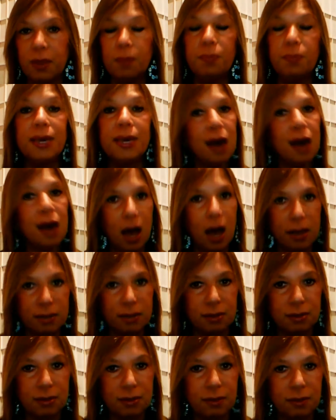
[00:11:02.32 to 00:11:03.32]
because
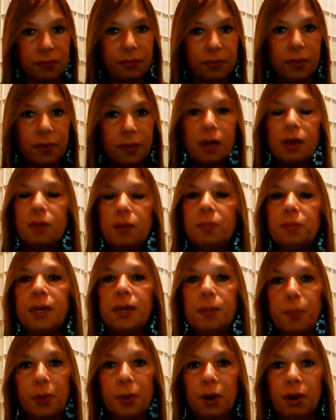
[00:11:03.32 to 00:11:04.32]

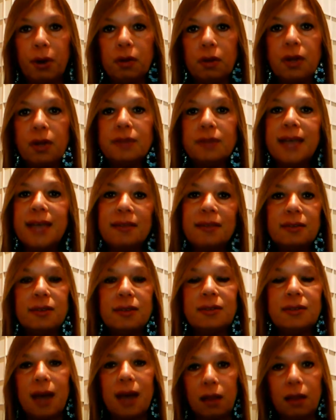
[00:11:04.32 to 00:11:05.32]
people tend to
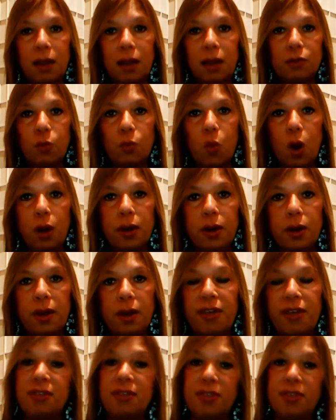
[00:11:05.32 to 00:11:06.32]
tell us what
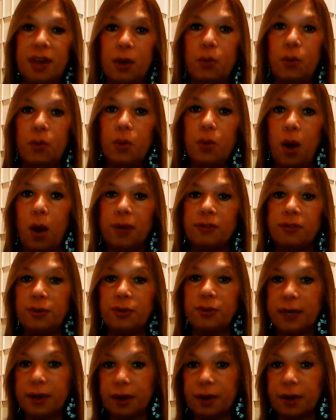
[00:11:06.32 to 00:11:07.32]
they think we want to
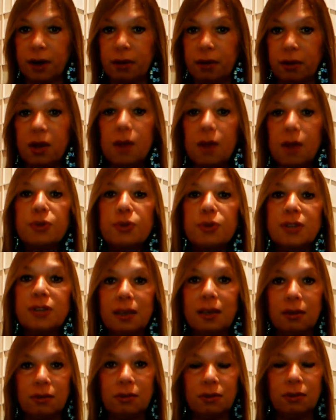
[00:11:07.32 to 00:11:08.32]
hear,
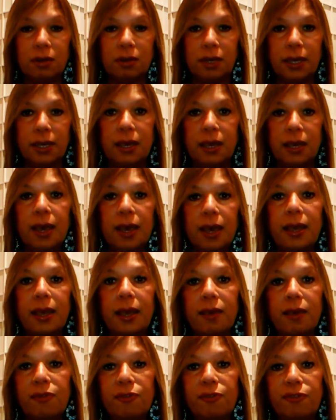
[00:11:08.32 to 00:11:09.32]
particularly
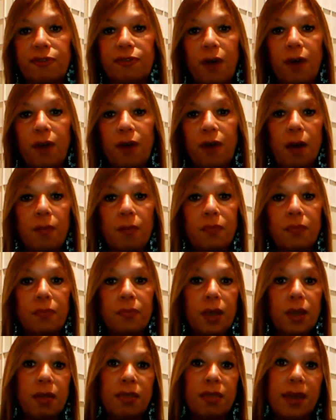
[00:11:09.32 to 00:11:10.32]
if
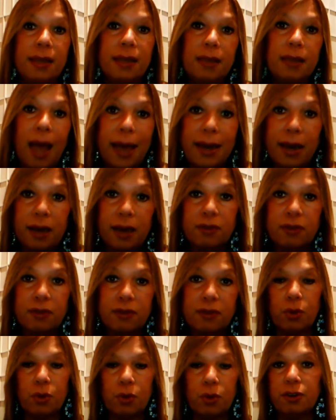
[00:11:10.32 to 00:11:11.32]
they like us
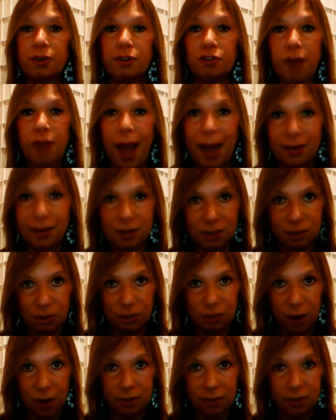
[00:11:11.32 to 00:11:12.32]
or they're attracted
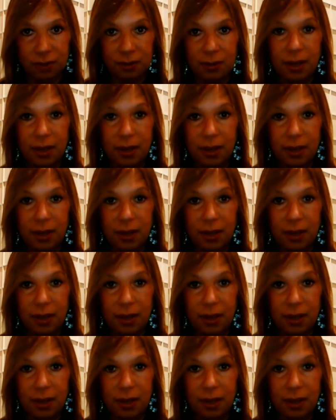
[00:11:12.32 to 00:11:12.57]
to us.